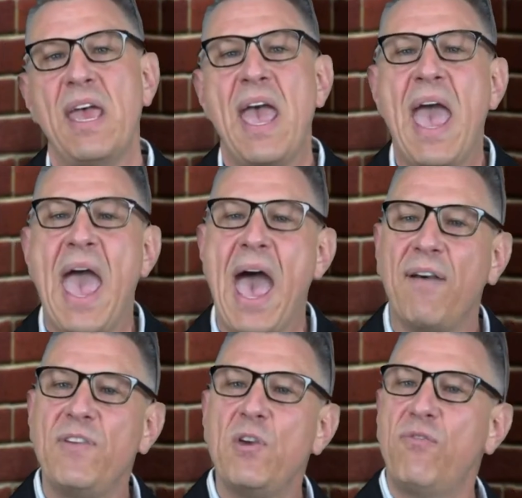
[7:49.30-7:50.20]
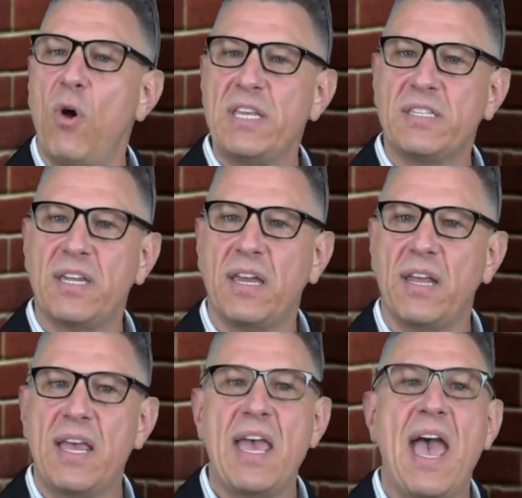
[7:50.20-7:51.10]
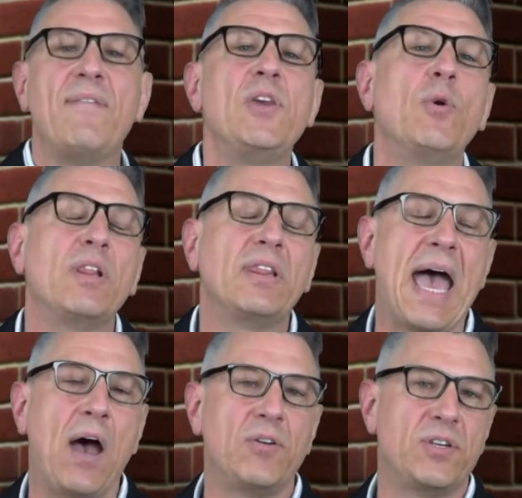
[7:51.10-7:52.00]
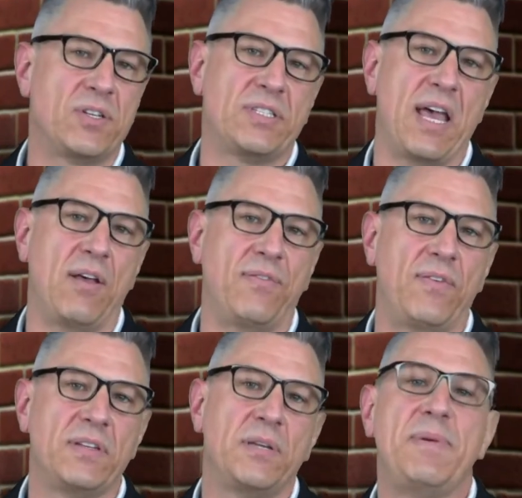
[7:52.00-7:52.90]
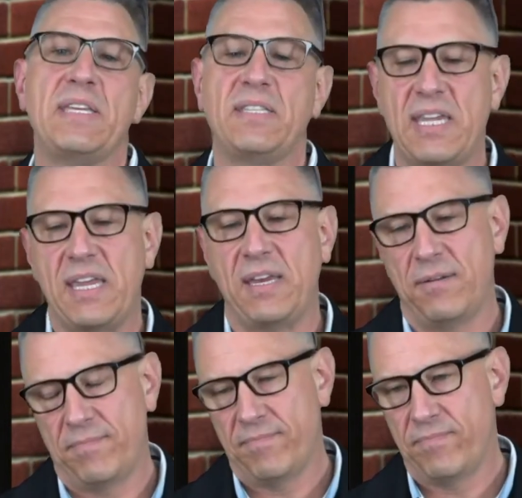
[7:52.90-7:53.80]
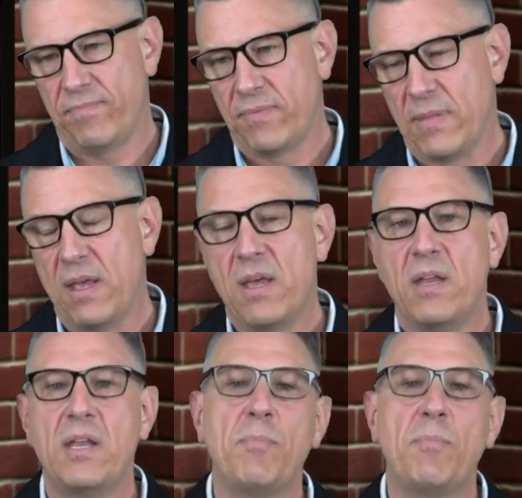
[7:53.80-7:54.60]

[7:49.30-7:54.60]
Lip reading: Have you voiced it? Have you allowed yourself to be seen? Number